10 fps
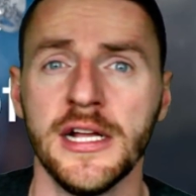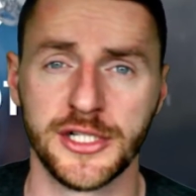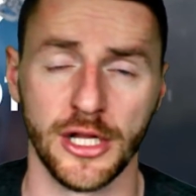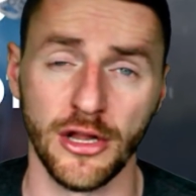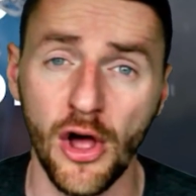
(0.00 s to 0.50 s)

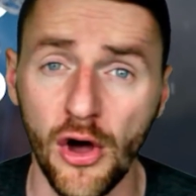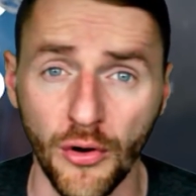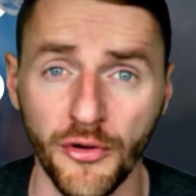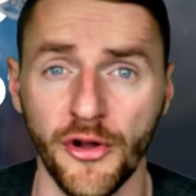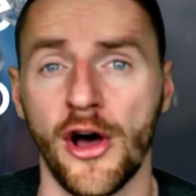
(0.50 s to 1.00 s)
to
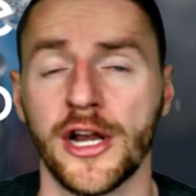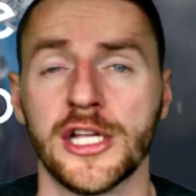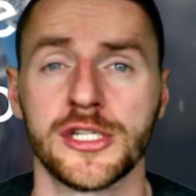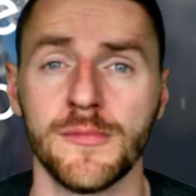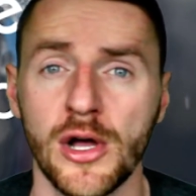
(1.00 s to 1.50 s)
load on a
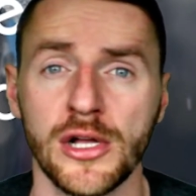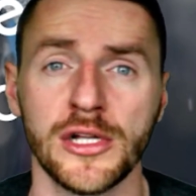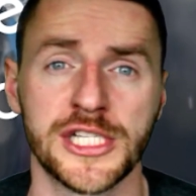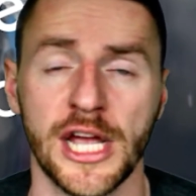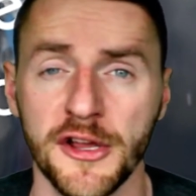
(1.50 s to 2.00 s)
small
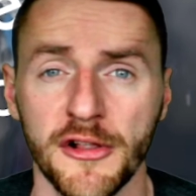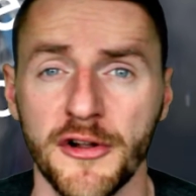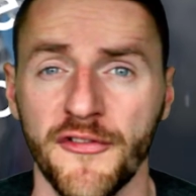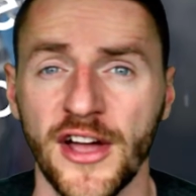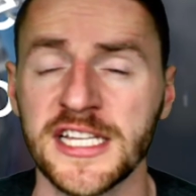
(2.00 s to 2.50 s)
cellular
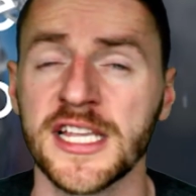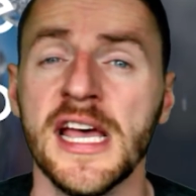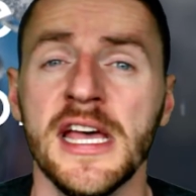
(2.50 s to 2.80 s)
device,